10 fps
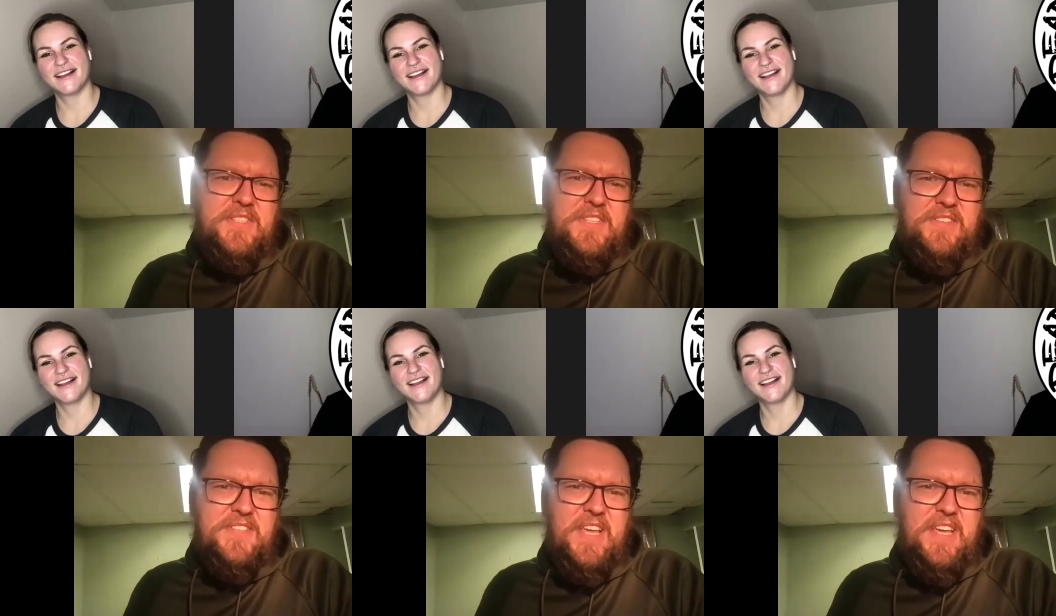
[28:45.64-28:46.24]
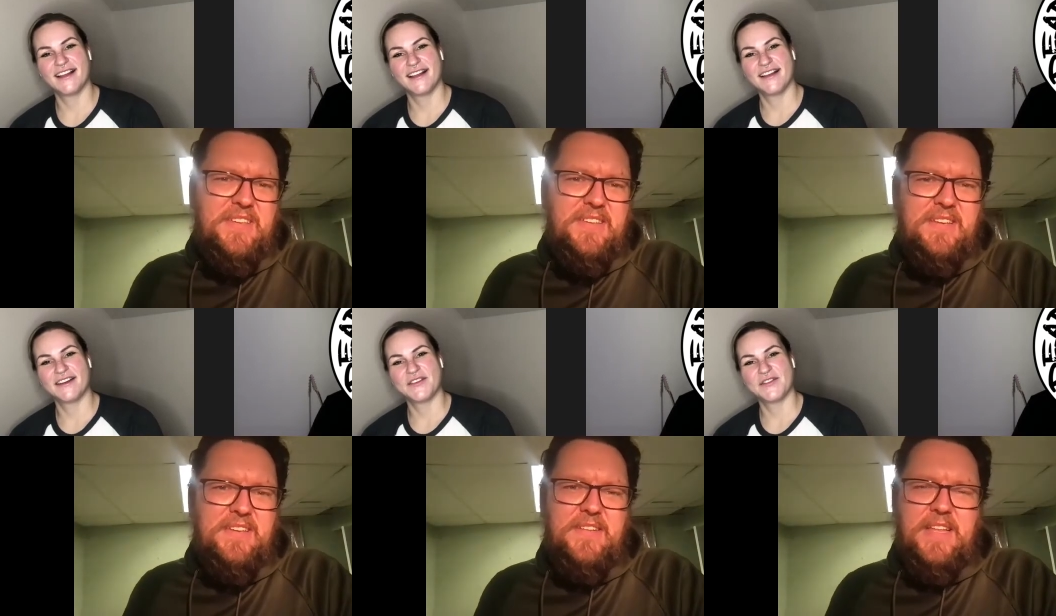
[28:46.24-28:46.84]
Speaker 1: to your skin?
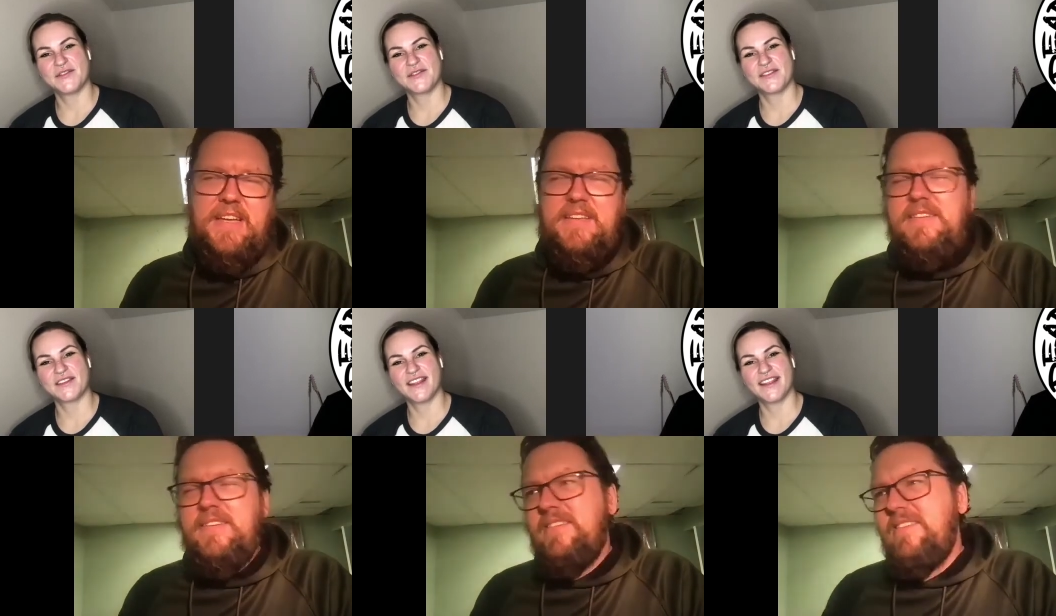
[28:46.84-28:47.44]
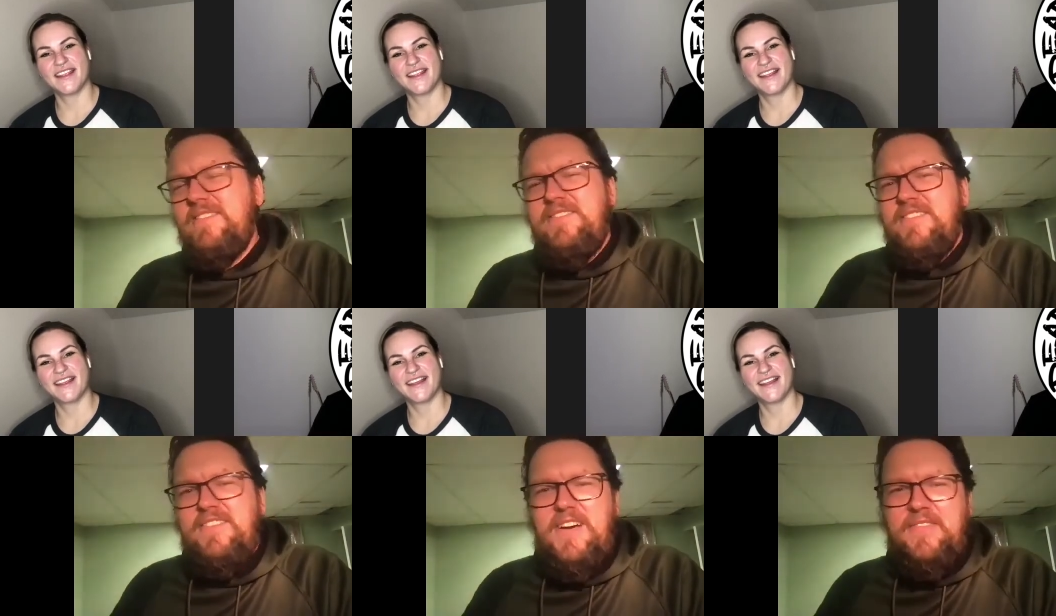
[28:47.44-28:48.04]
And you're like,
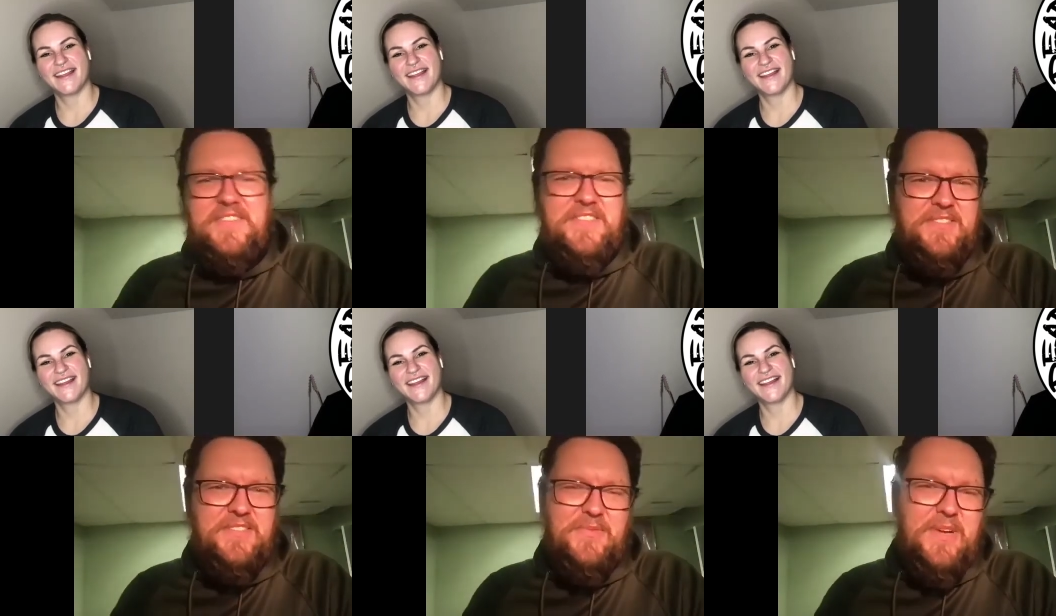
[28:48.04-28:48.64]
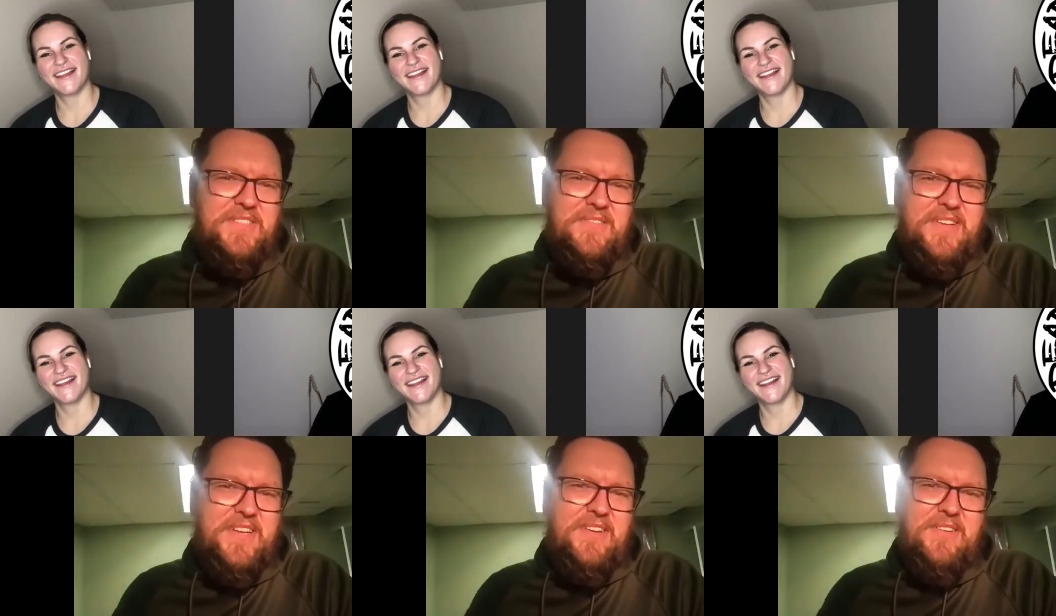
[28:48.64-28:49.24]
you obviously just watched a
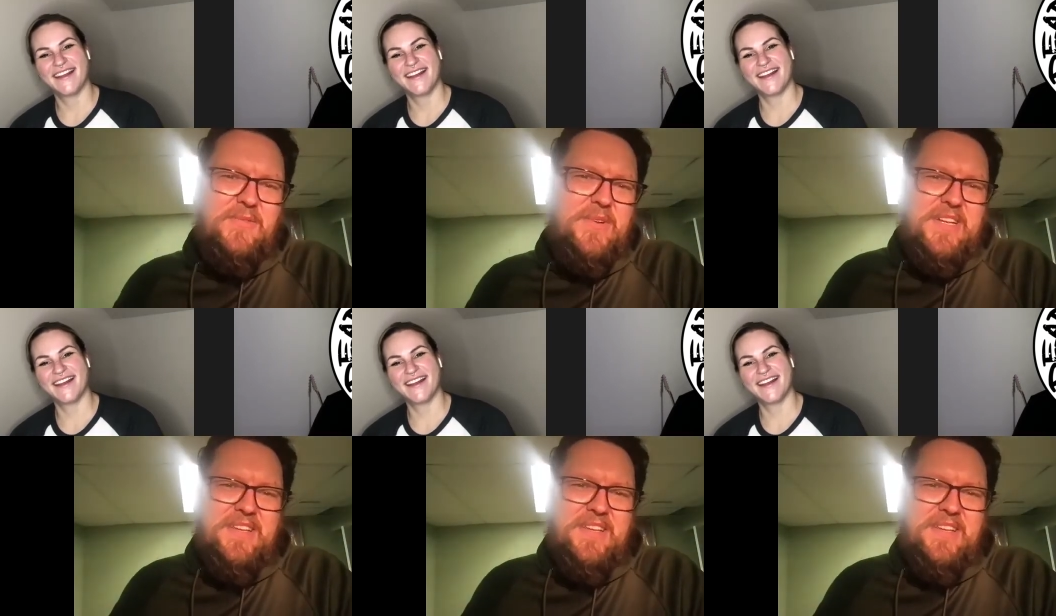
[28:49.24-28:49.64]
video. What is,